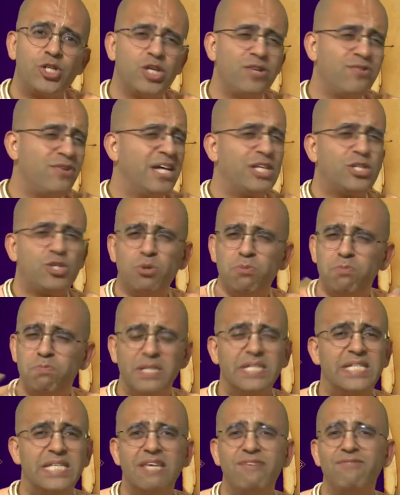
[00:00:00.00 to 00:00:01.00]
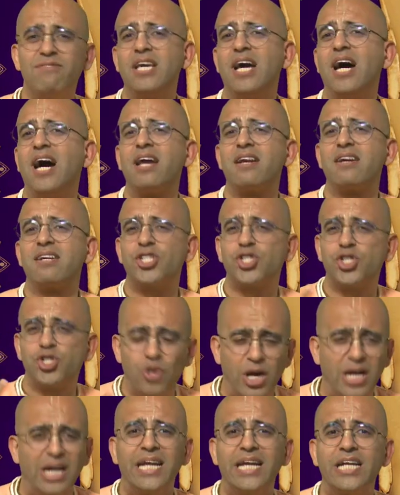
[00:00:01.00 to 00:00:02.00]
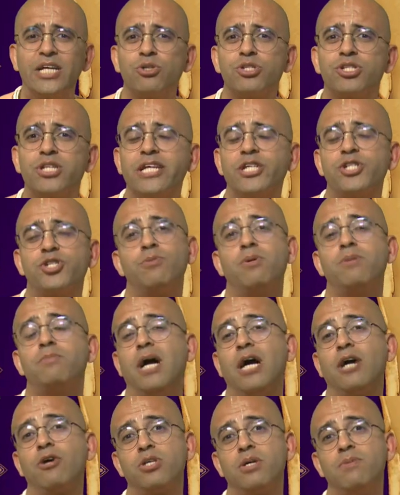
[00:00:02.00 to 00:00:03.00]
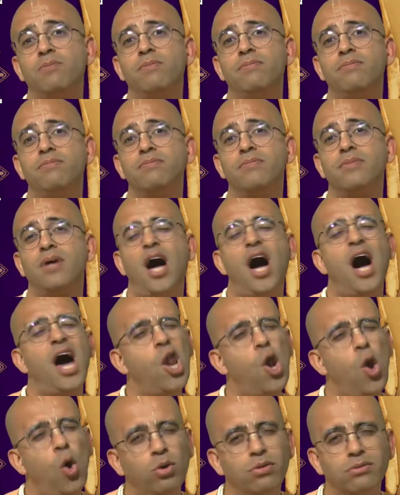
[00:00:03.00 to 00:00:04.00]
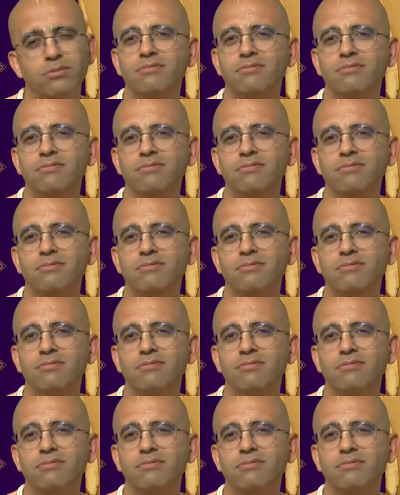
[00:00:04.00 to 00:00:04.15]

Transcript: we are so busy, we are struggling to study Shrimad Bhagavatam alone.